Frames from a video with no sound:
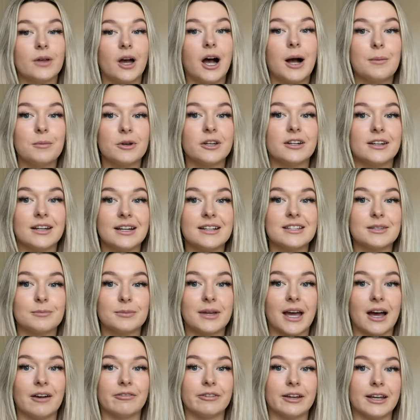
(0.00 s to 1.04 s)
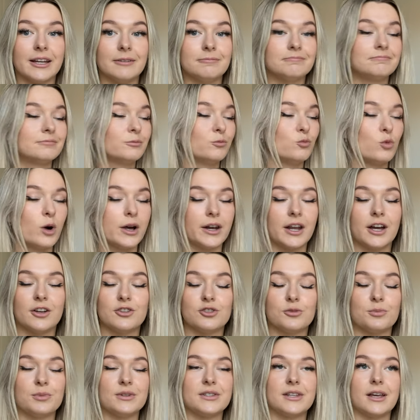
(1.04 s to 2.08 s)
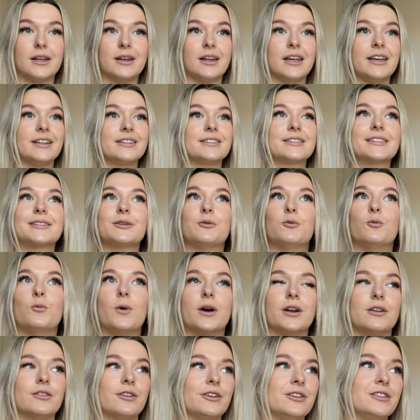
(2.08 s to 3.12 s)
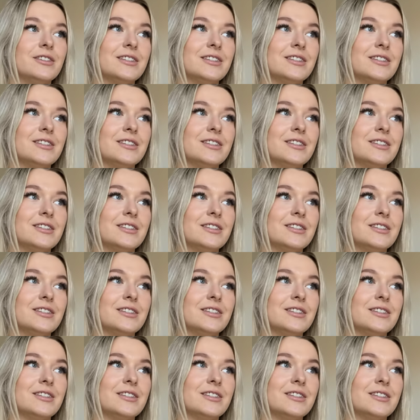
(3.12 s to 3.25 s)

I'm gonna need some caffeine, 100%. It's one of those